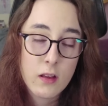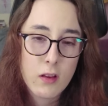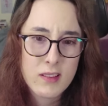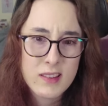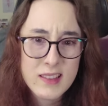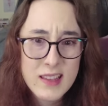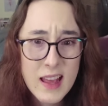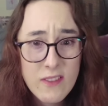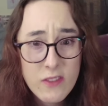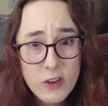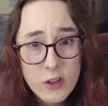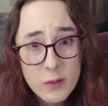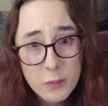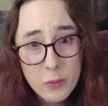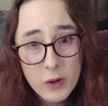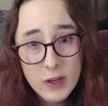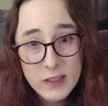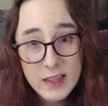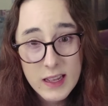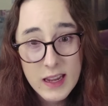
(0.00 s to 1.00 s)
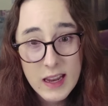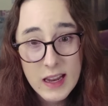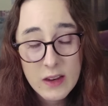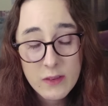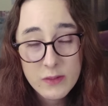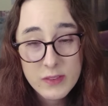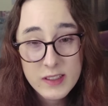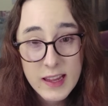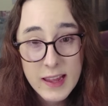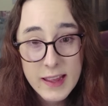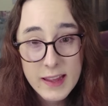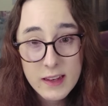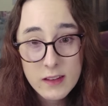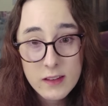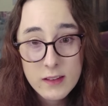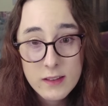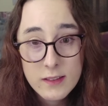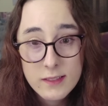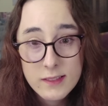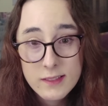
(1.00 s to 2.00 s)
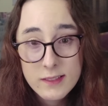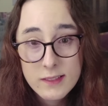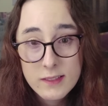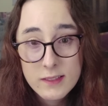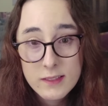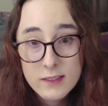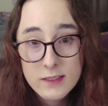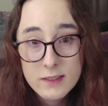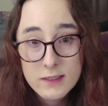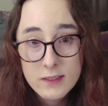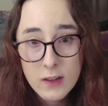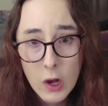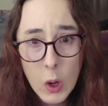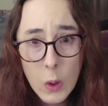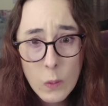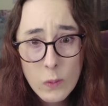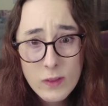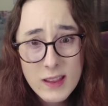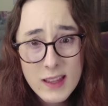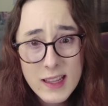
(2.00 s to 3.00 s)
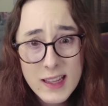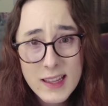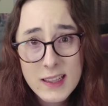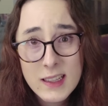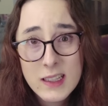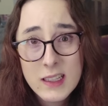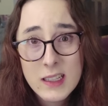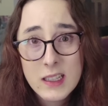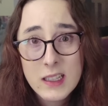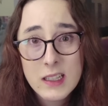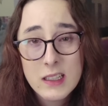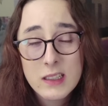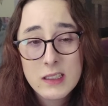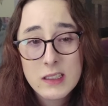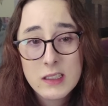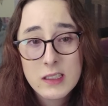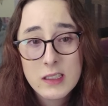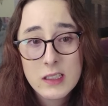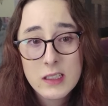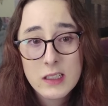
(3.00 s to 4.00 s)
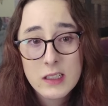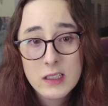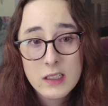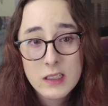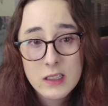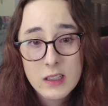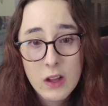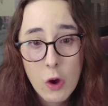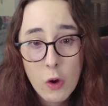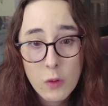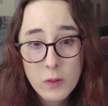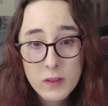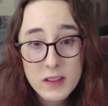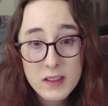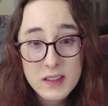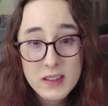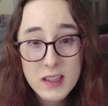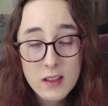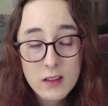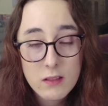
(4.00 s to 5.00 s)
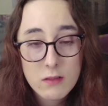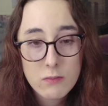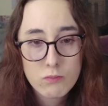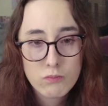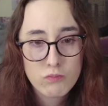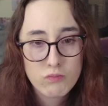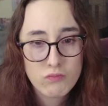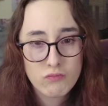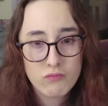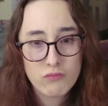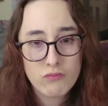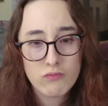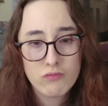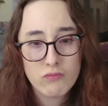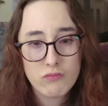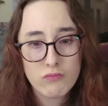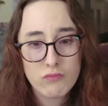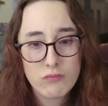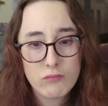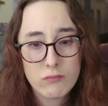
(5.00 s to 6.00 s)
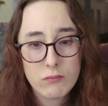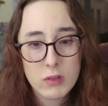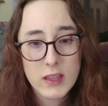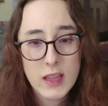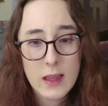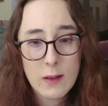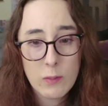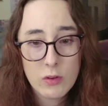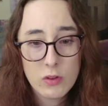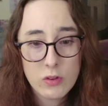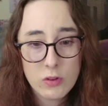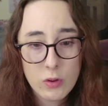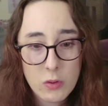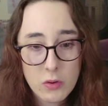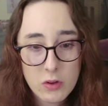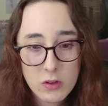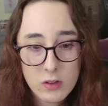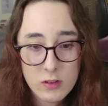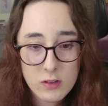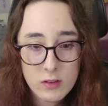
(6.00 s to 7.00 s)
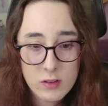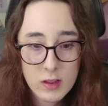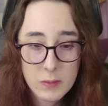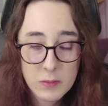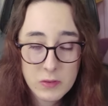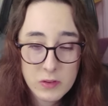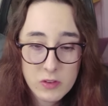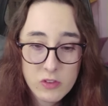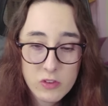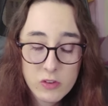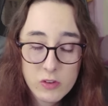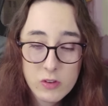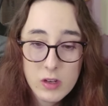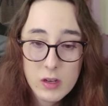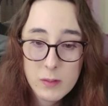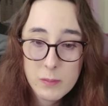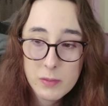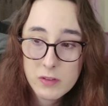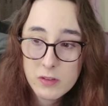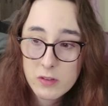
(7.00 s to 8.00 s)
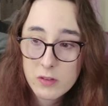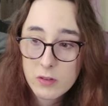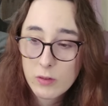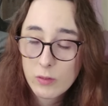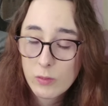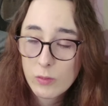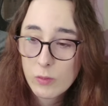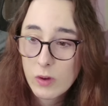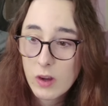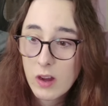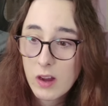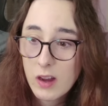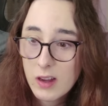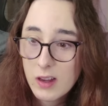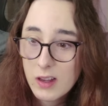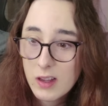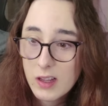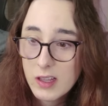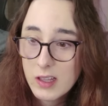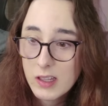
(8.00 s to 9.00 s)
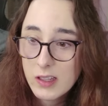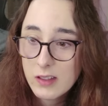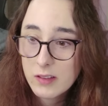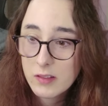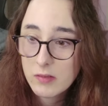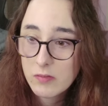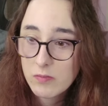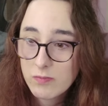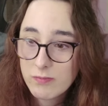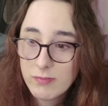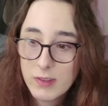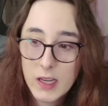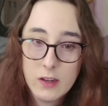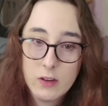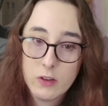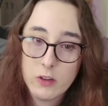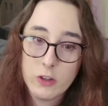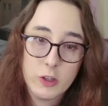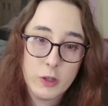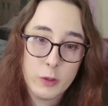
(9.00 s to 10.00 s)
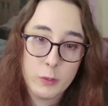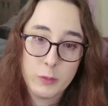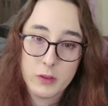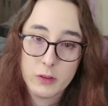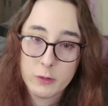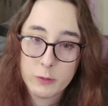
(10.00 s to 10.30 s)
Seven point nine out of 10? But that was so good. That was such a good episode. What? I don't agree with